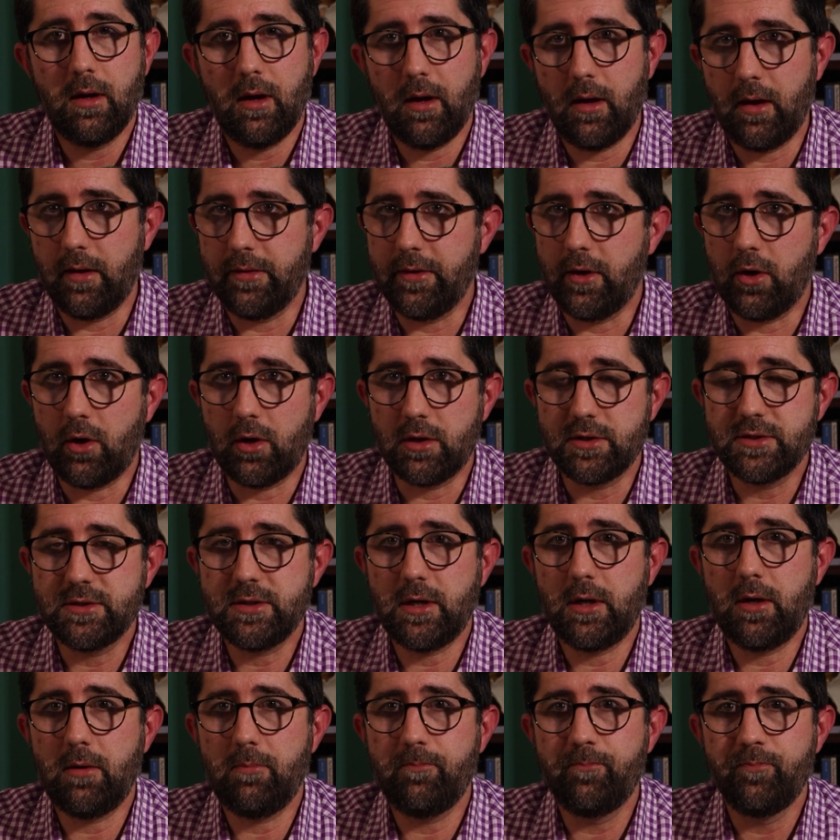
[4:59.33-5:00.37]
There are
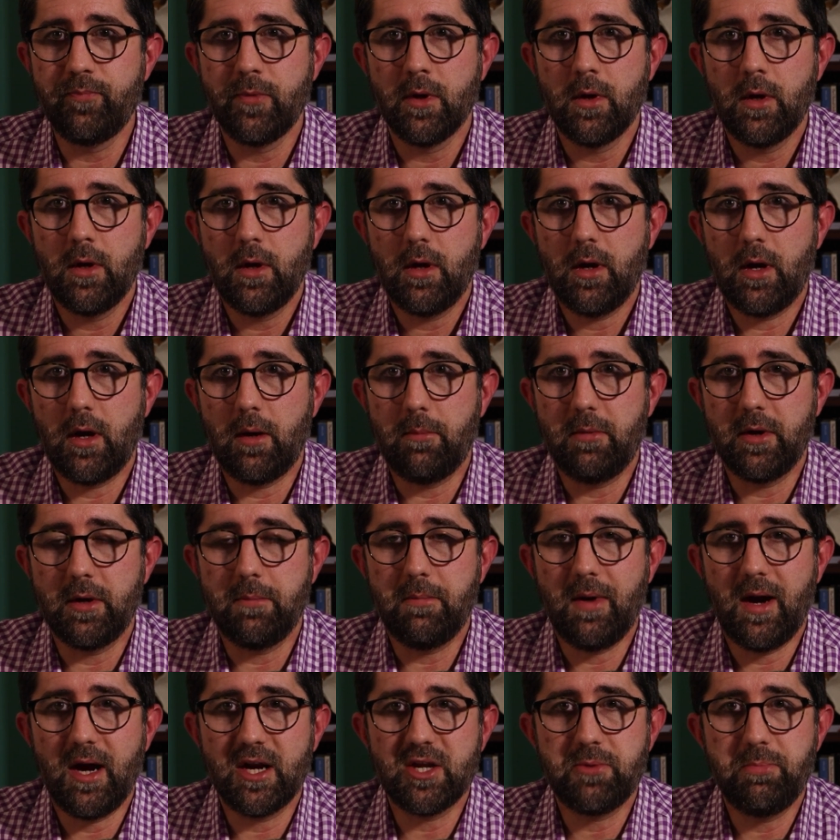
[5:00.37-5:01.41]
some, but
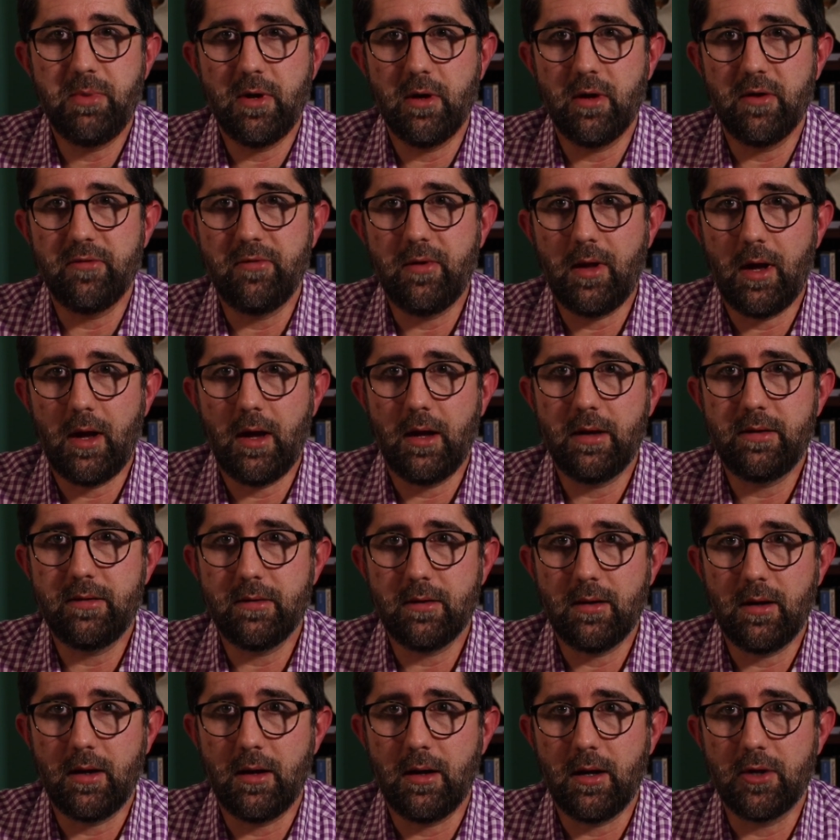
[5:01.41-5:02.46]
in my experience, not
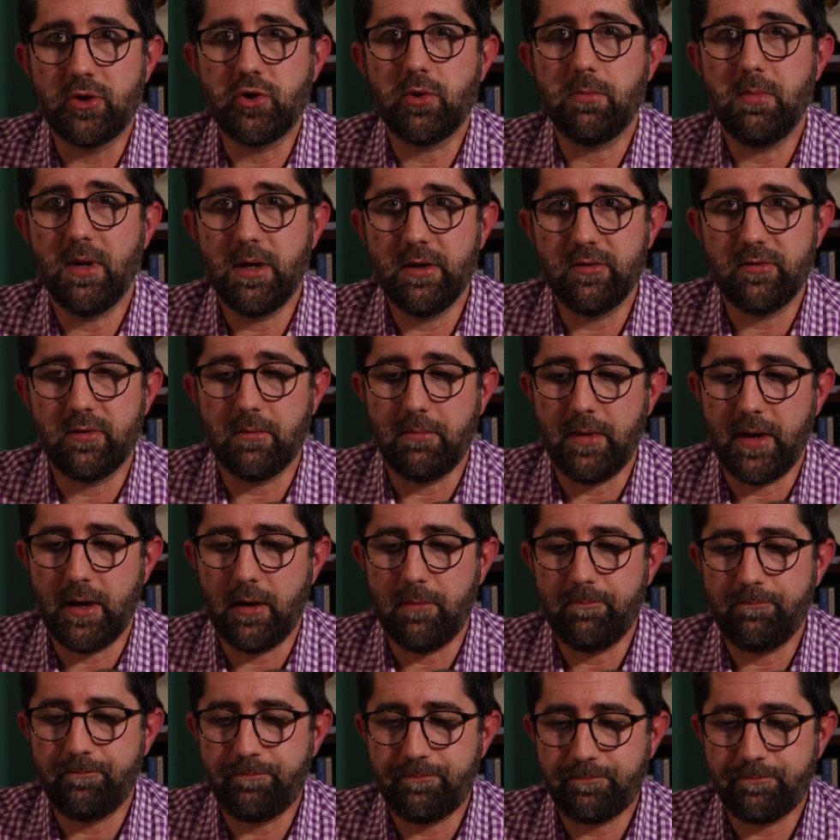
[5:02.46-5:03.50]
a tremendous amount.